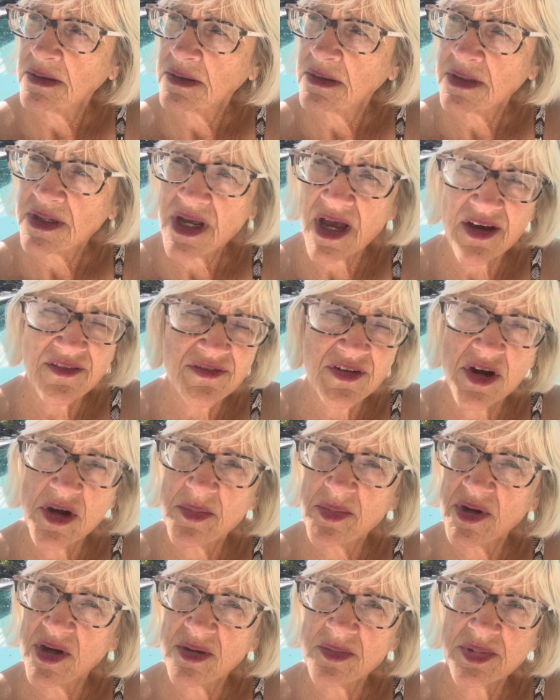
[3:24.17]
not very
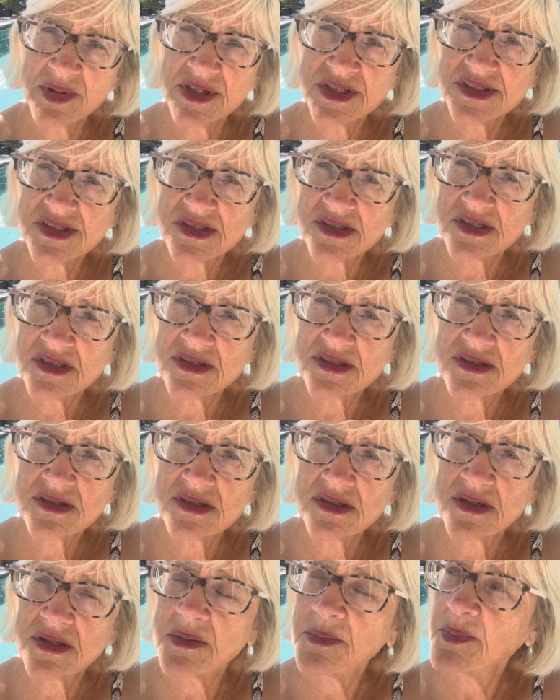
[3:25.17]
many
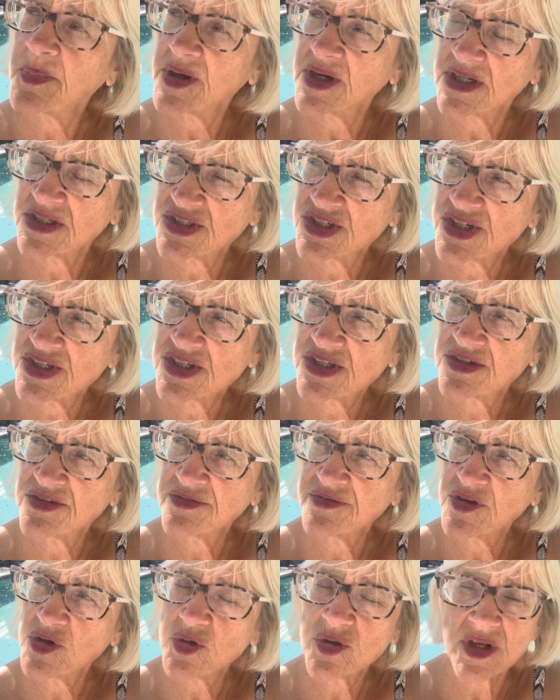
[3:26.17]
places, but just a
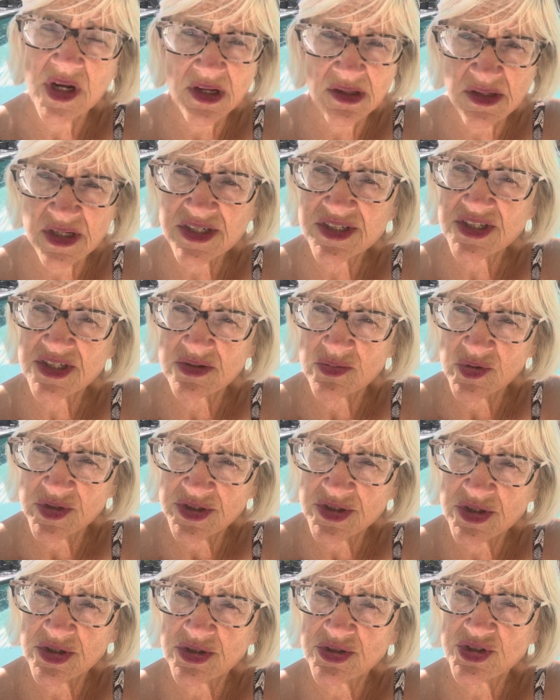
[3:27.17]
few that I like to
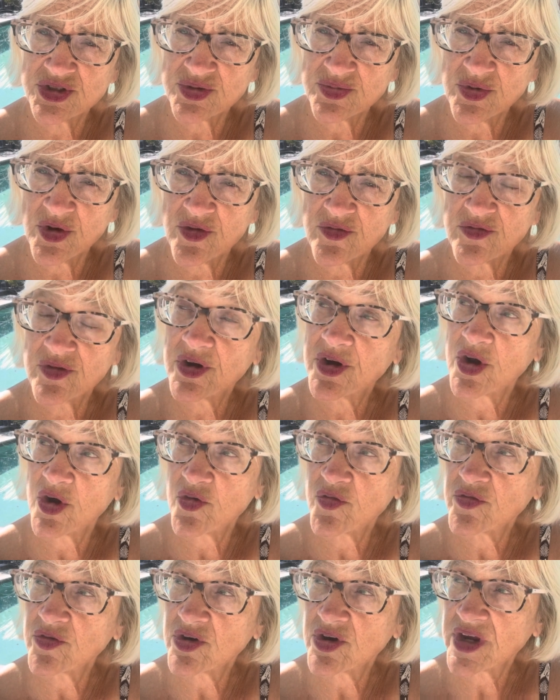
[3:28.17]
return to over and
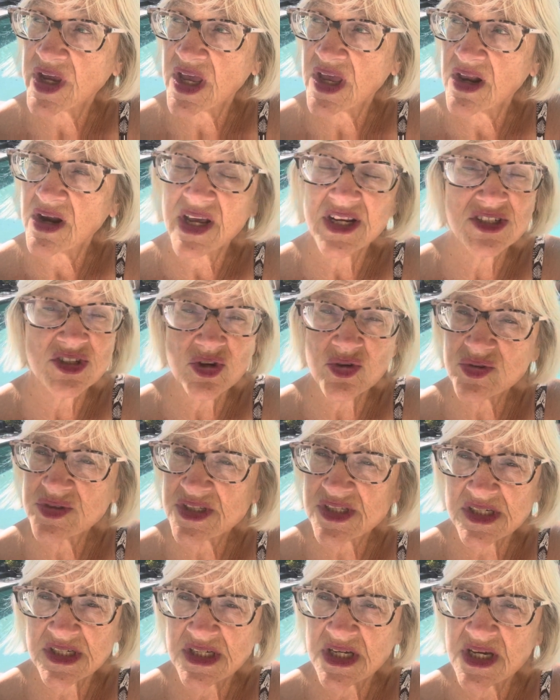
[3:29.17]
over again. I don't
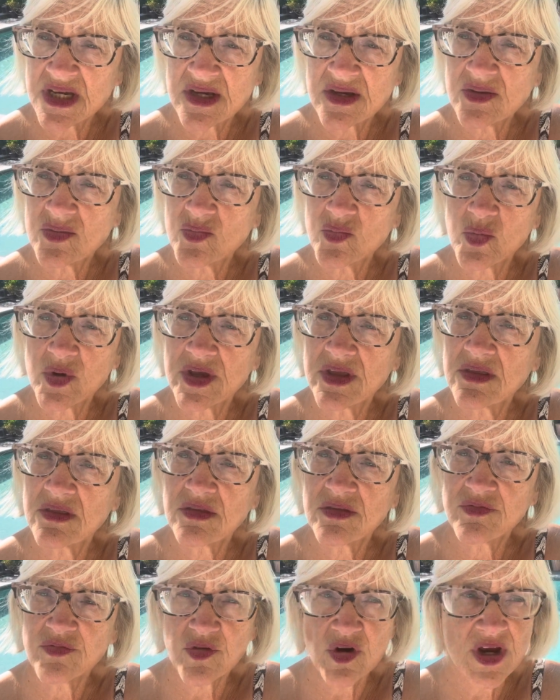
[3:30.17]
stay
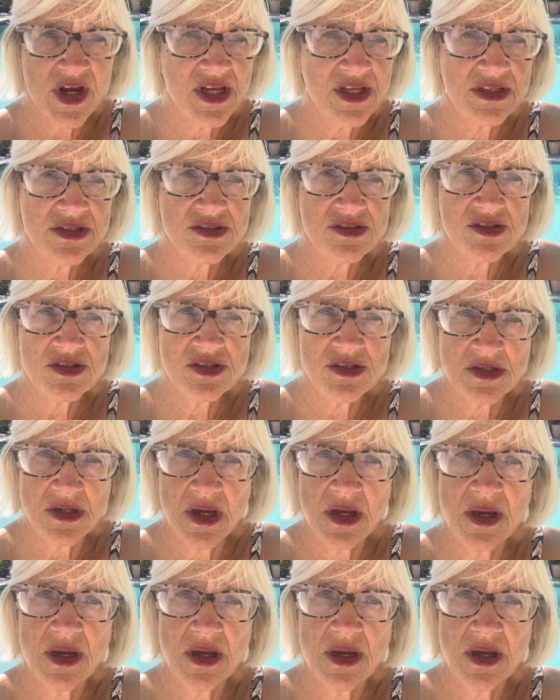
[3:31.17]
with friends.